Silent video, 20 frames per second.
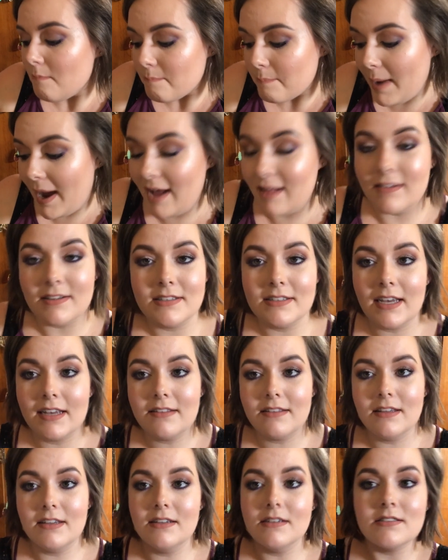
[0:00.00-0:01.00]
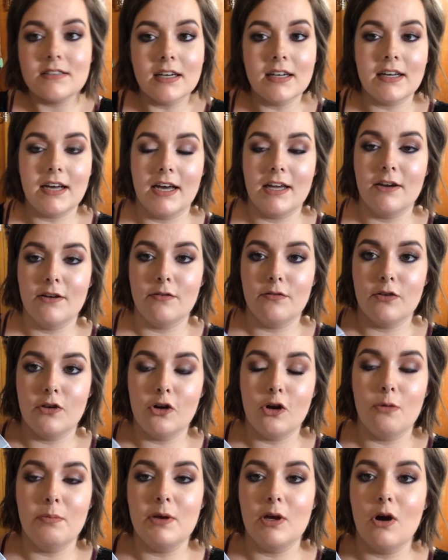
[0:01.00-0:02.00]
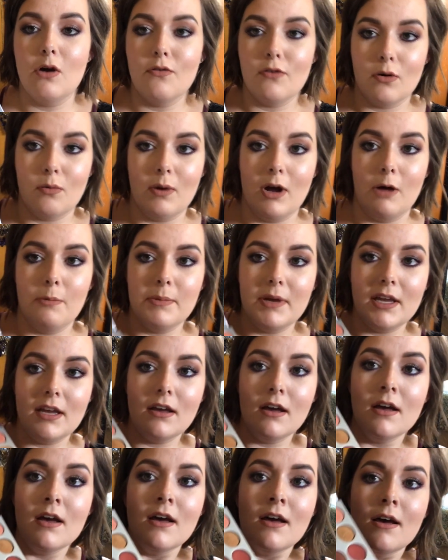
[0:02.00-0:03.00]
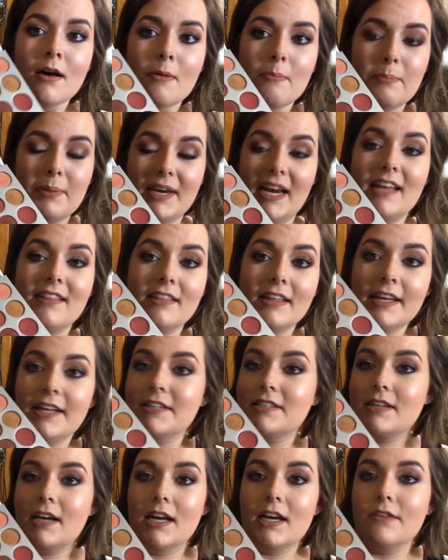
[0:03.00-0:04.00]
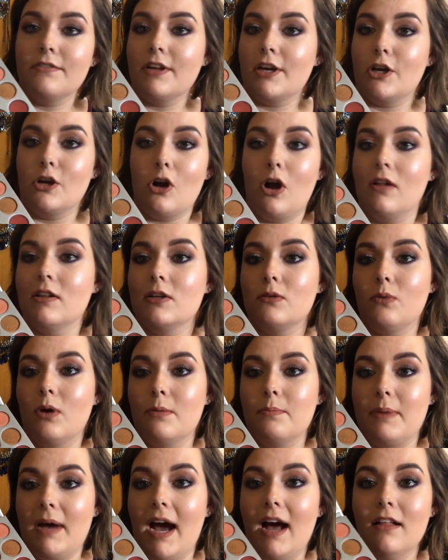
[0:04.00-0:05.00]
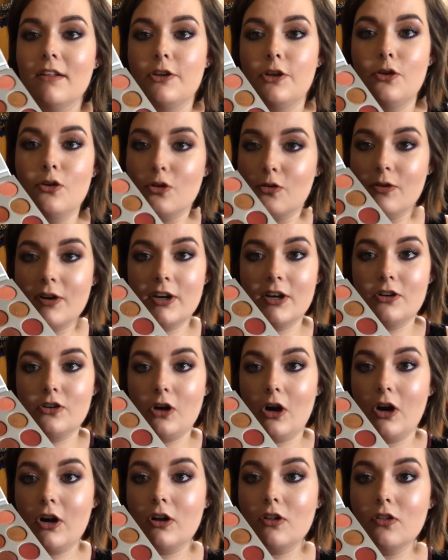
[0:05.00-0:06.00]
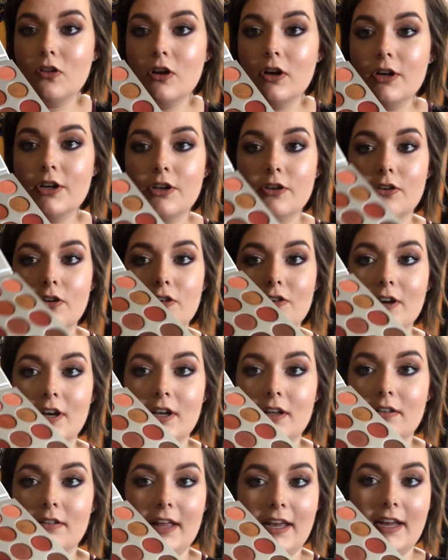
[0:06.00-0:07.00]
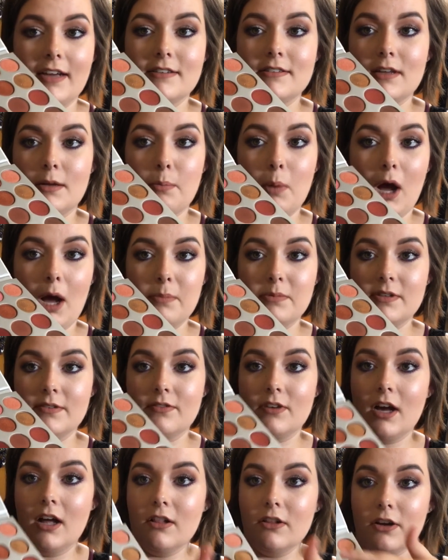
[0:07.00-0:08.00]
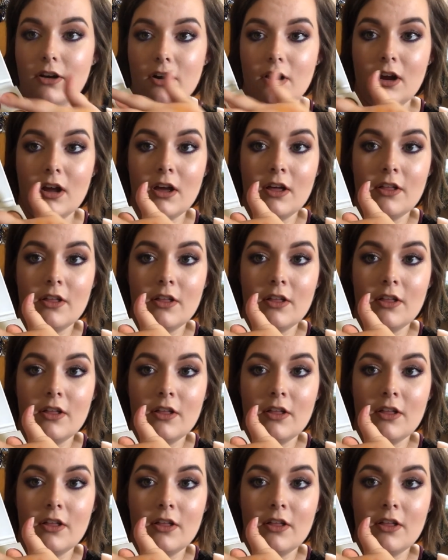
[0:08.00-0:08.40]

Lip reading: palettes like these can kind of, you know, be overwhelming. But I think it's kind of like an all-in-one palette. You can create a dark look, you can create, like I said, pops of color.